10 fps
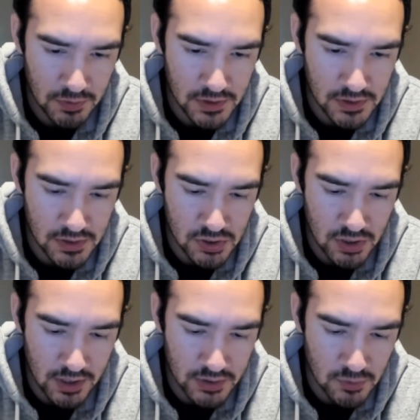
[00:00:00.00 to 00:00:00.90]
one is the
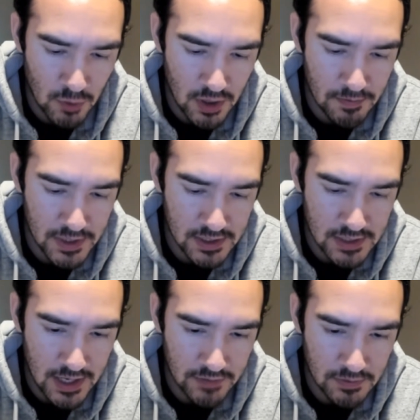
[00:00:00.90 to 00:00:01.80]
strongest one
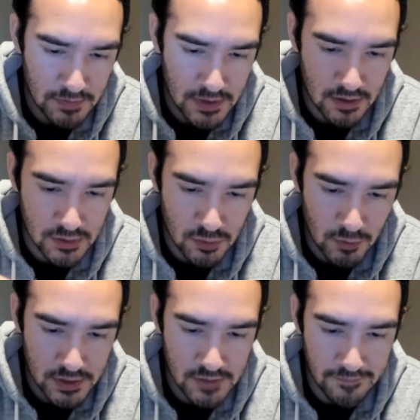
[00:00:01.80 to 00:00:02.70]
because I have to be on
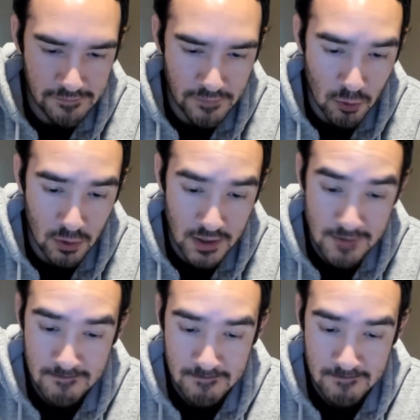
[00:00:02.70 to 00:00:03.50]
24.